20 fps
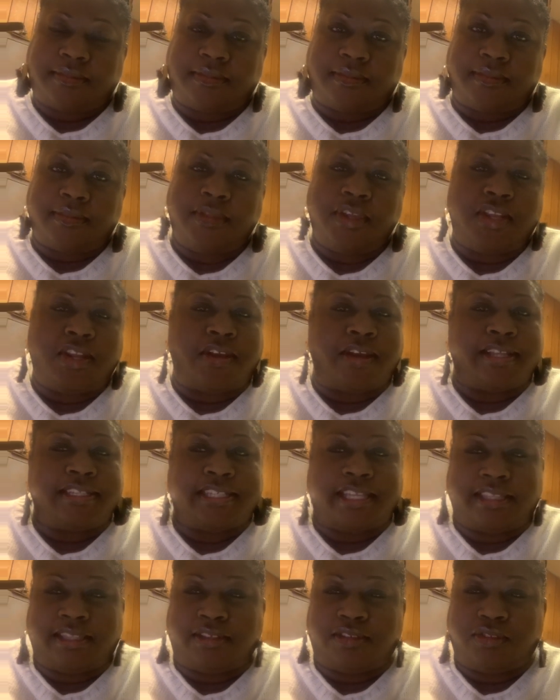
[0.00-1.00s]
You know, I
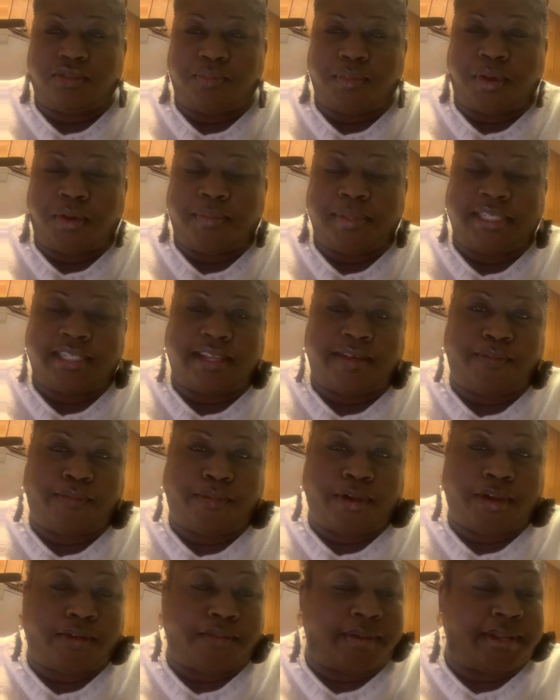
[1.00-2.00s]
take those moments at
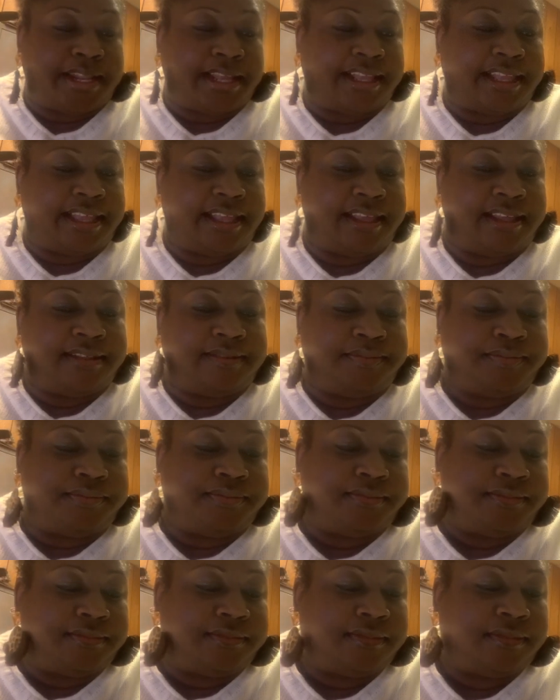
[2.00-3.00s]
work when I can.
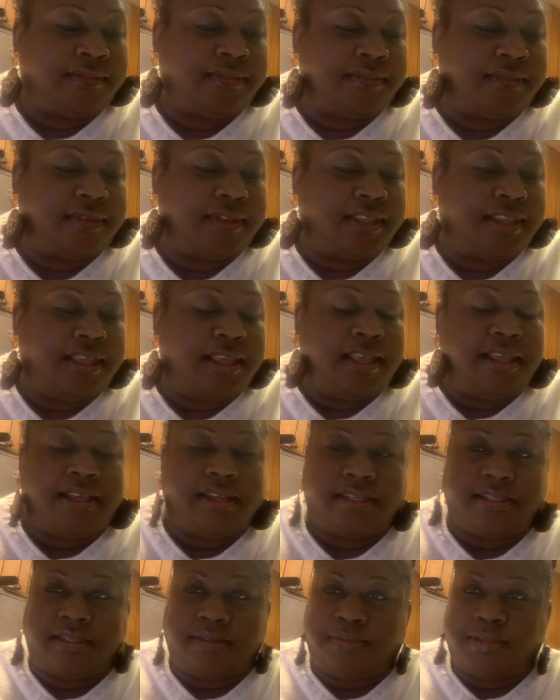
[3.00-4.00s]

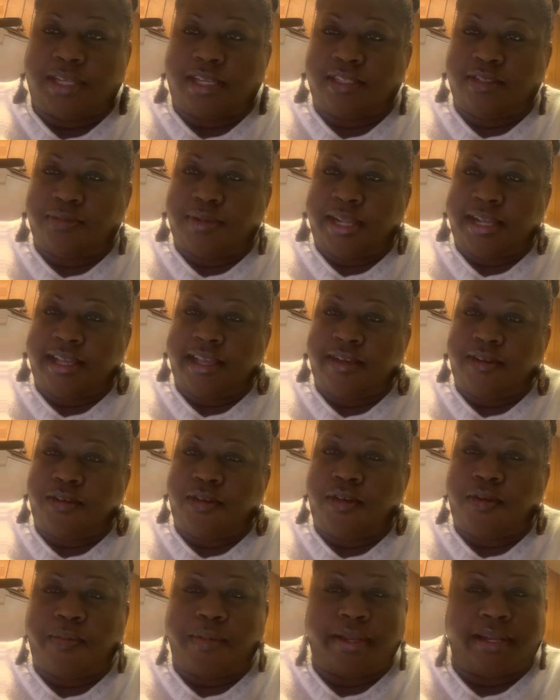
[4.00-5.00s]
Sometimes when I get
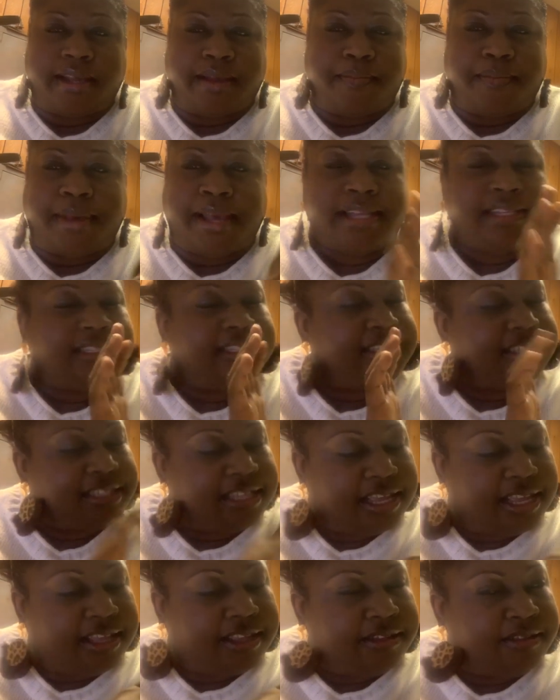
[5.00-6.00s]
home and I might
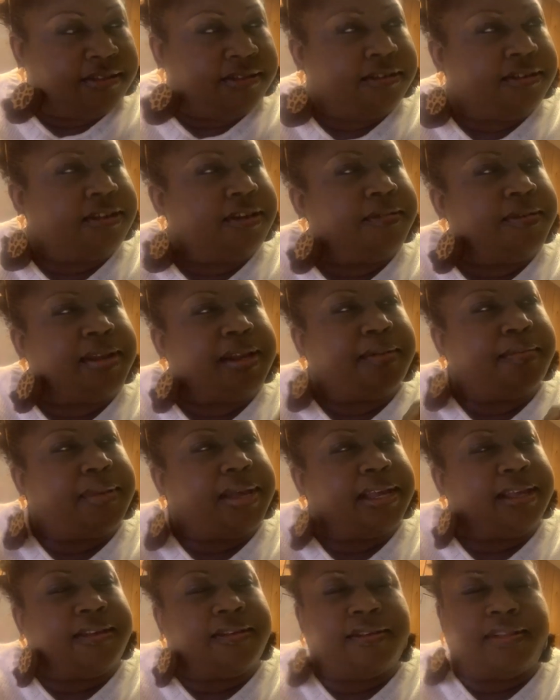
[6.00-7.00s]
say, you know what, I
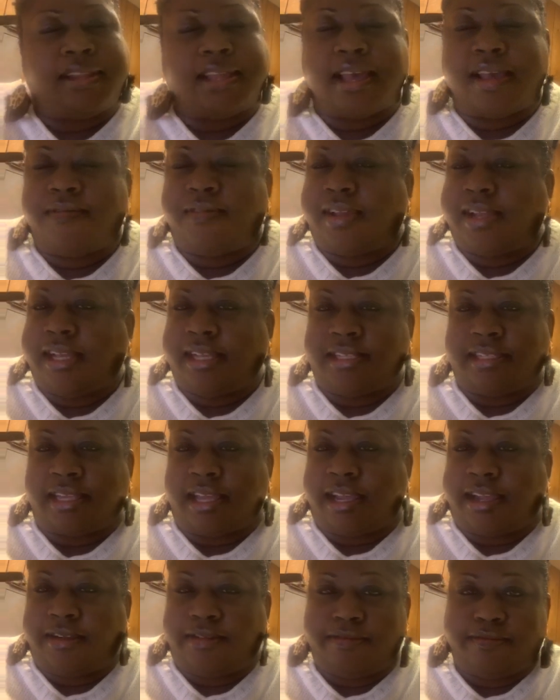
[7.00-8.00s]
might go live. I get
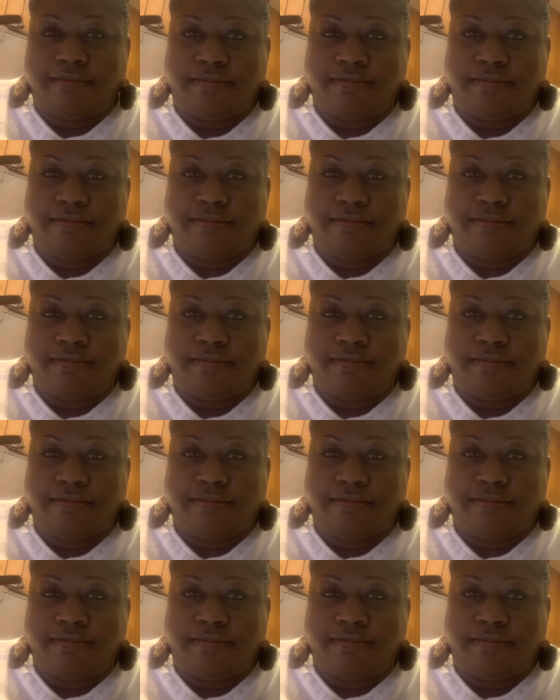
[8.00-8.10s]
tired.